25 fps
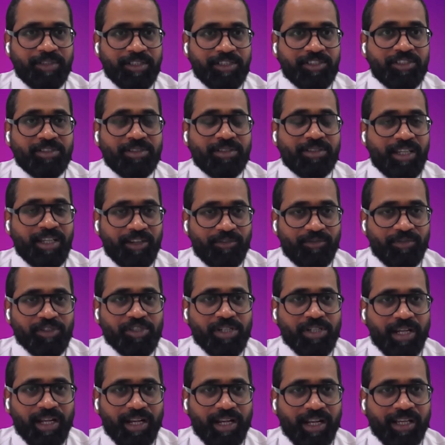with
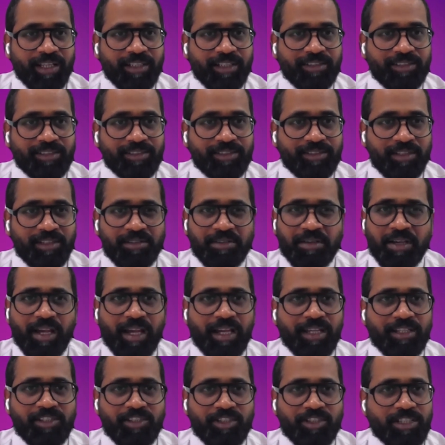Kingfisher Airlines. So
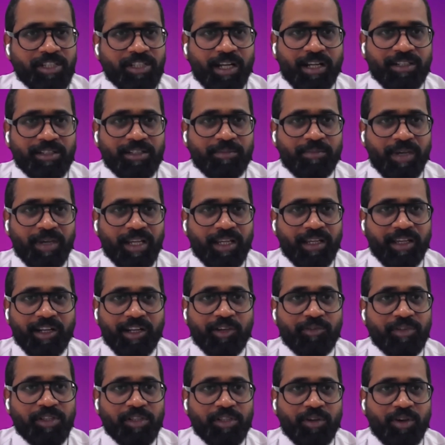I just started my
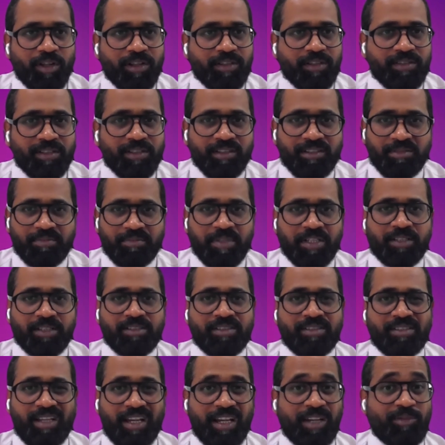career with call center
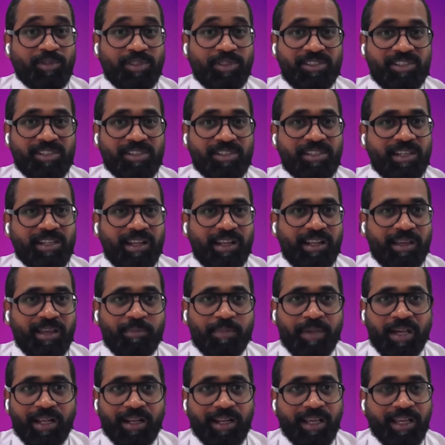because I was just a
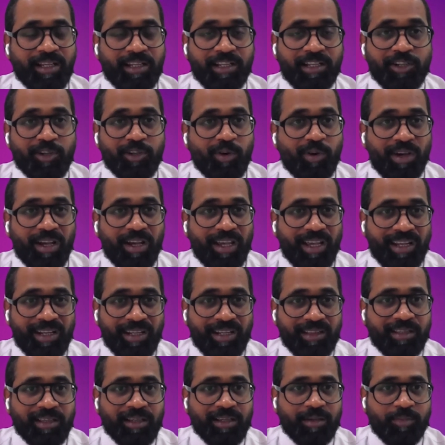layman. I didn't know
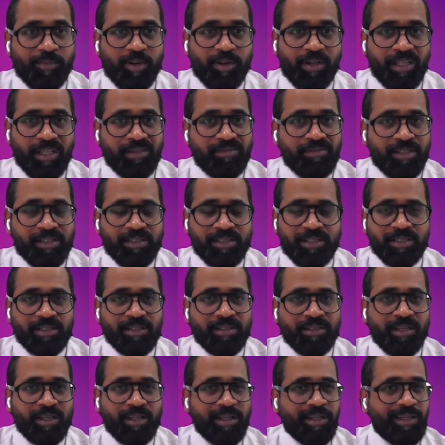anything about
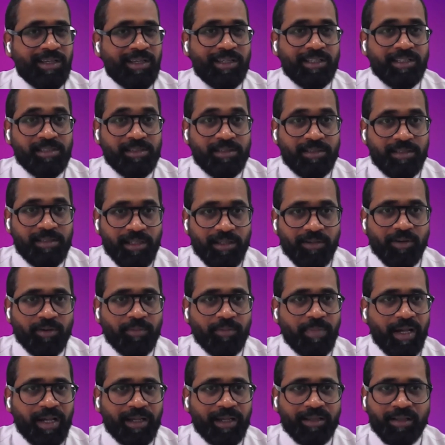aviation,
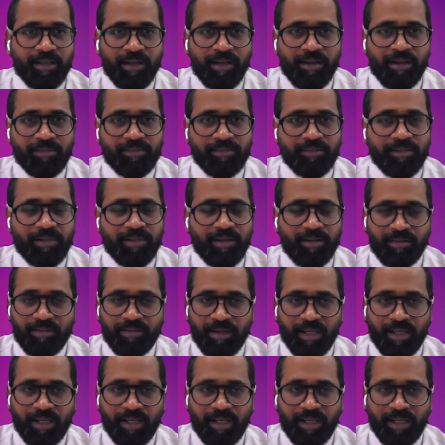zero background.